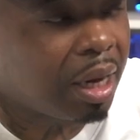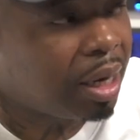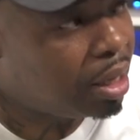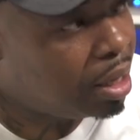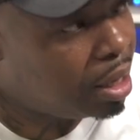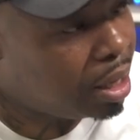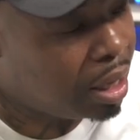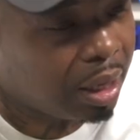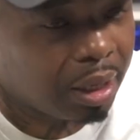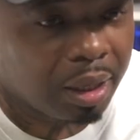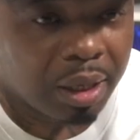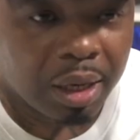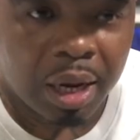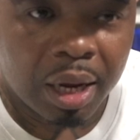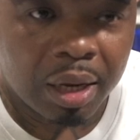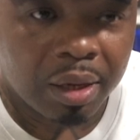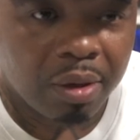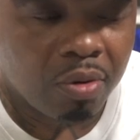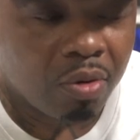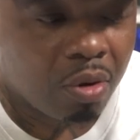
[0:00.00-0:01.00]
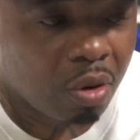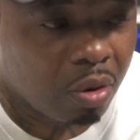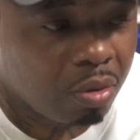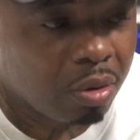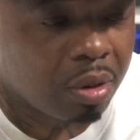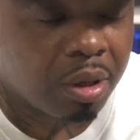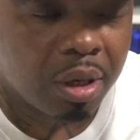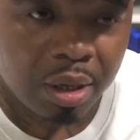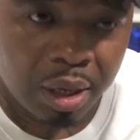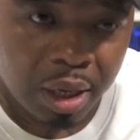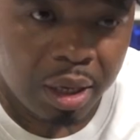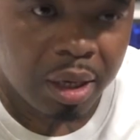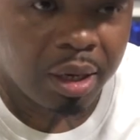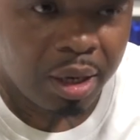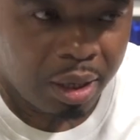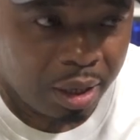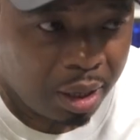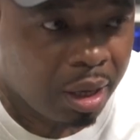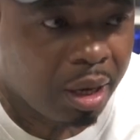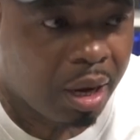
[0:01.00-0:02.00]
that they, that you know, they,
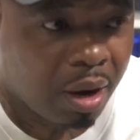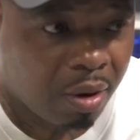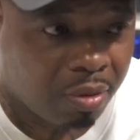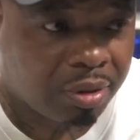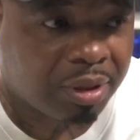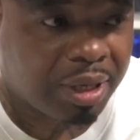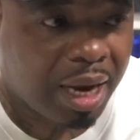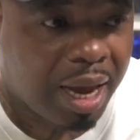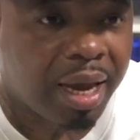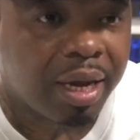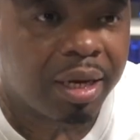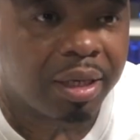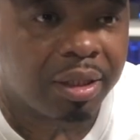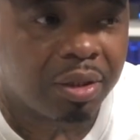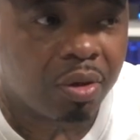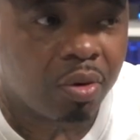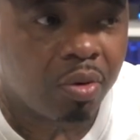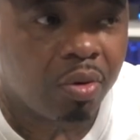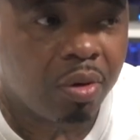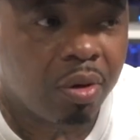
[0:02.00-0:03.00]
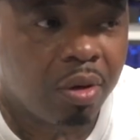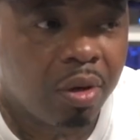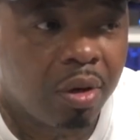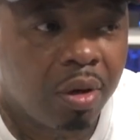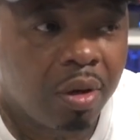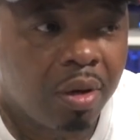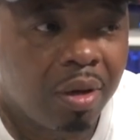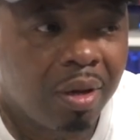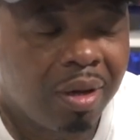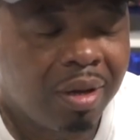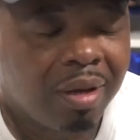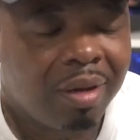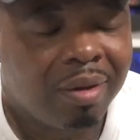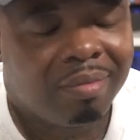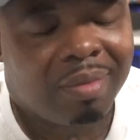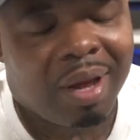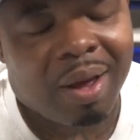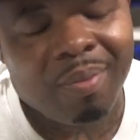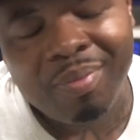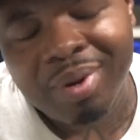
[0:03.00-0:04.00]
it gonna change. So
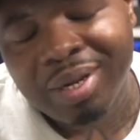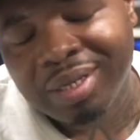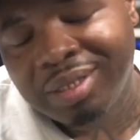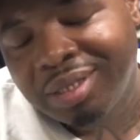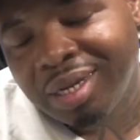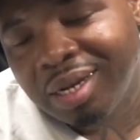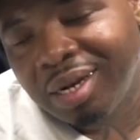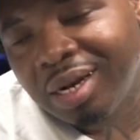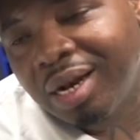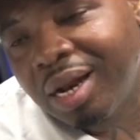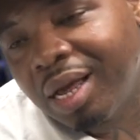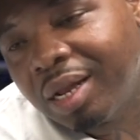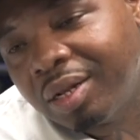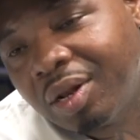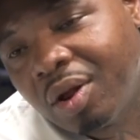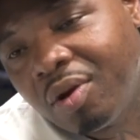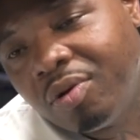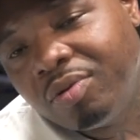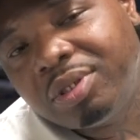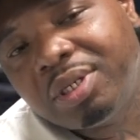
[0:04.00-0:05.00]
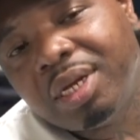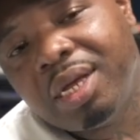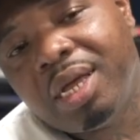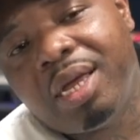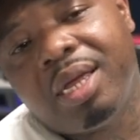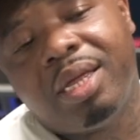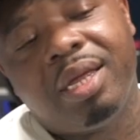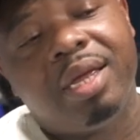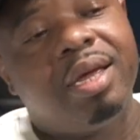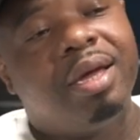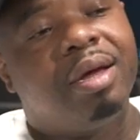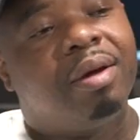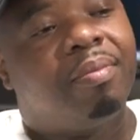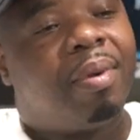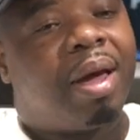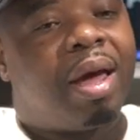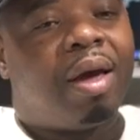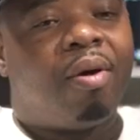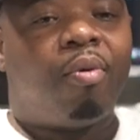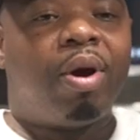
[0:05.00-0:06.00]
I've been sitting in that 13 years,
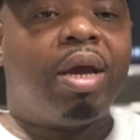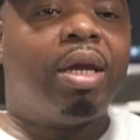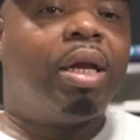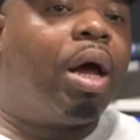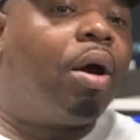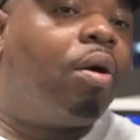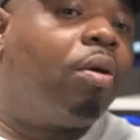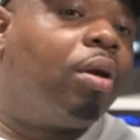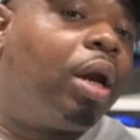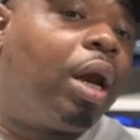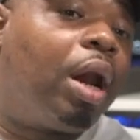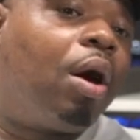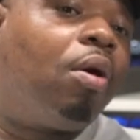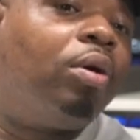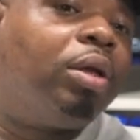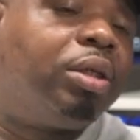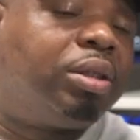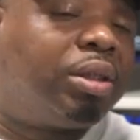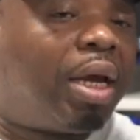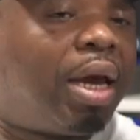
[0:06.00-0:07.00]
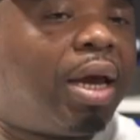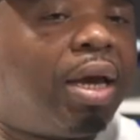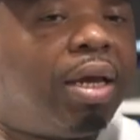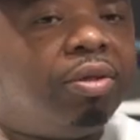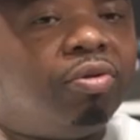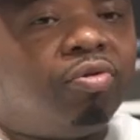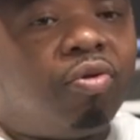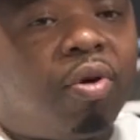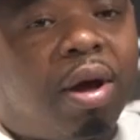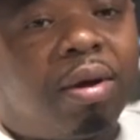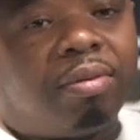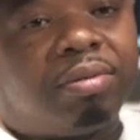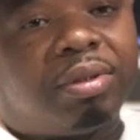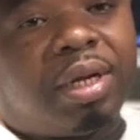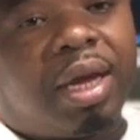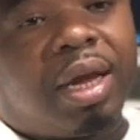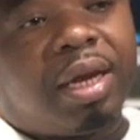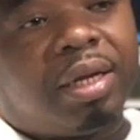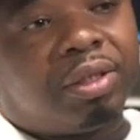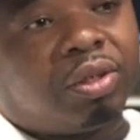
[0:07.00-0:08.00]
man, waiting on the law to change. You know what I'm
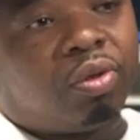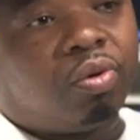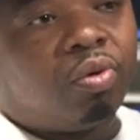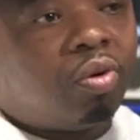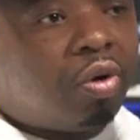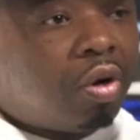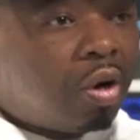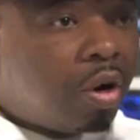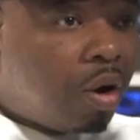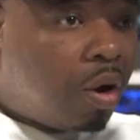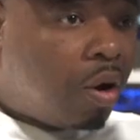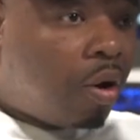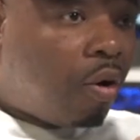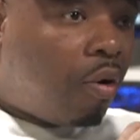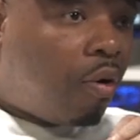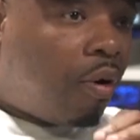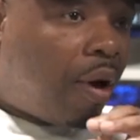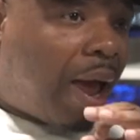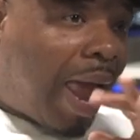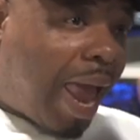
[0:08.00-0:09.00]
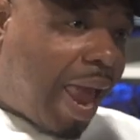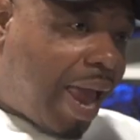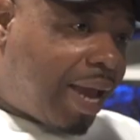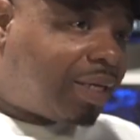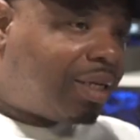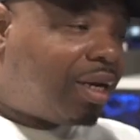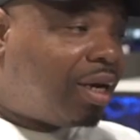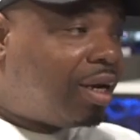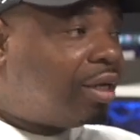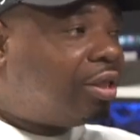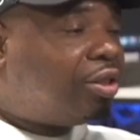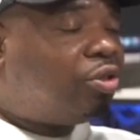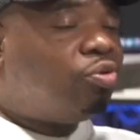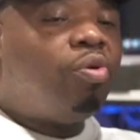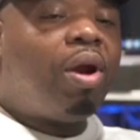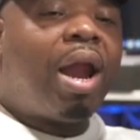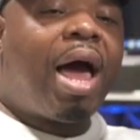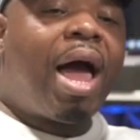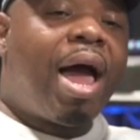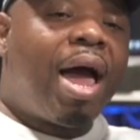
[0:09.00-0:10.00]
saying? So actually,
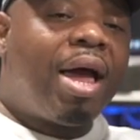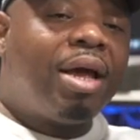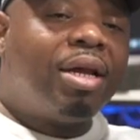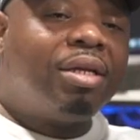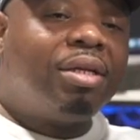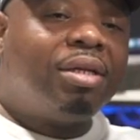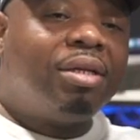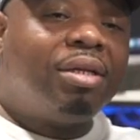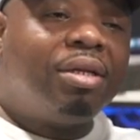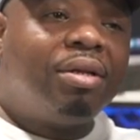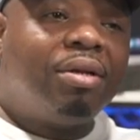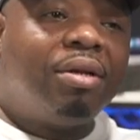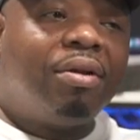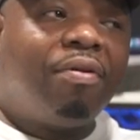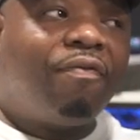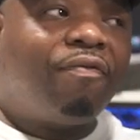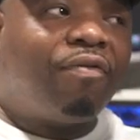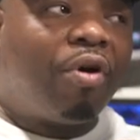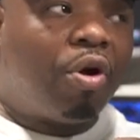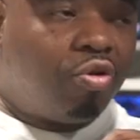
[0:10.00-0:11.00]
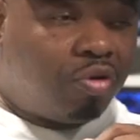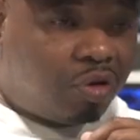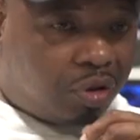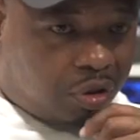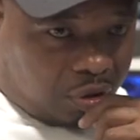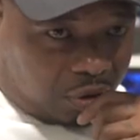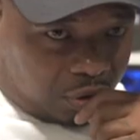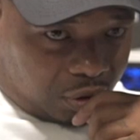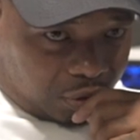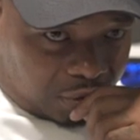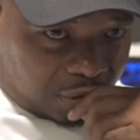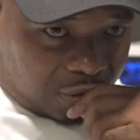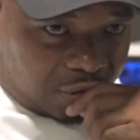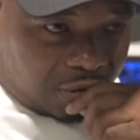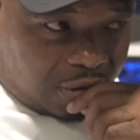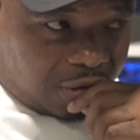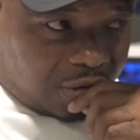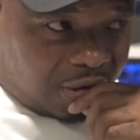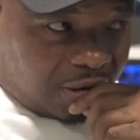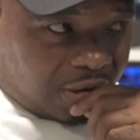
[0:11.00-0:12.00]
July 1st,
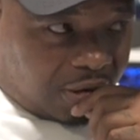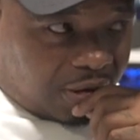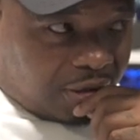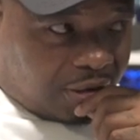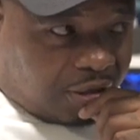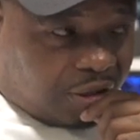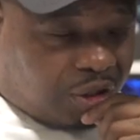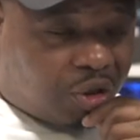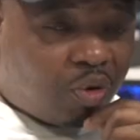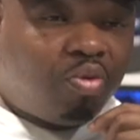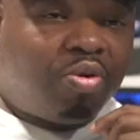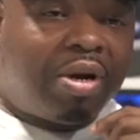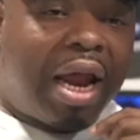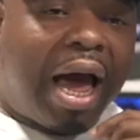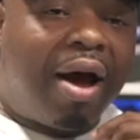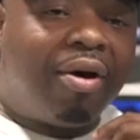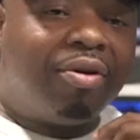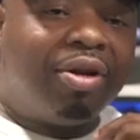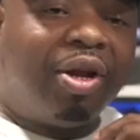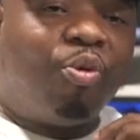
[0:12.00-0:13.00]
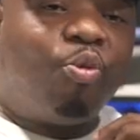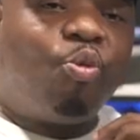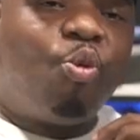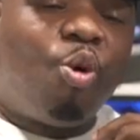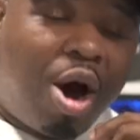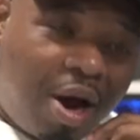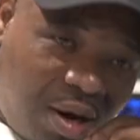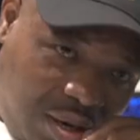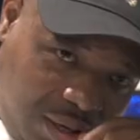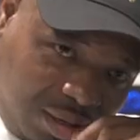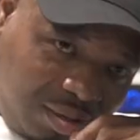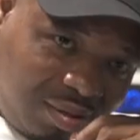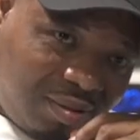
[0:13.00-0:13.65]
2001,